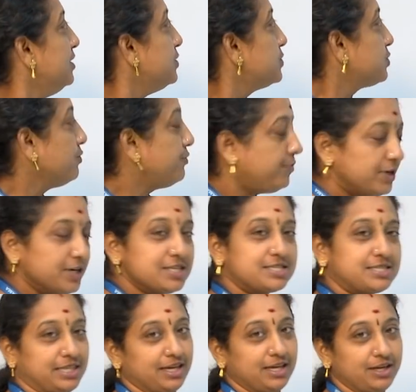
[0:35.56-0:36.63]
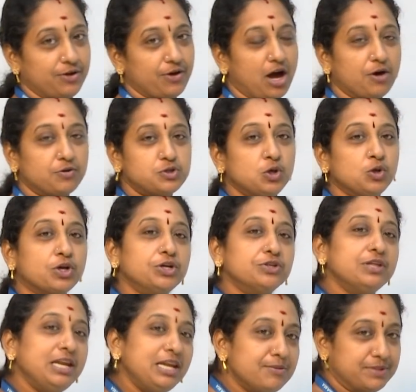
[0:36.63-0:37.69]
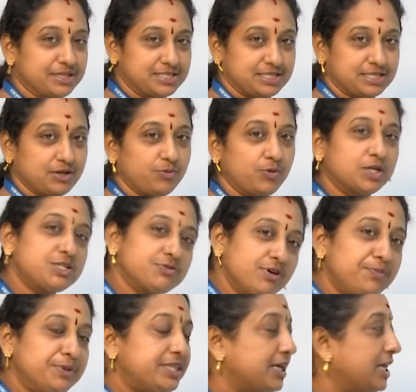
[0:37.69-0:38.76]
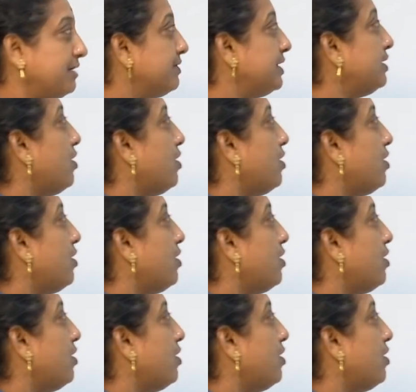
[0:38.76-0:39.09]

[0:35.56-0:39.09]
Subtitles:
So first thing, you have to look into the limits. Whatever be the given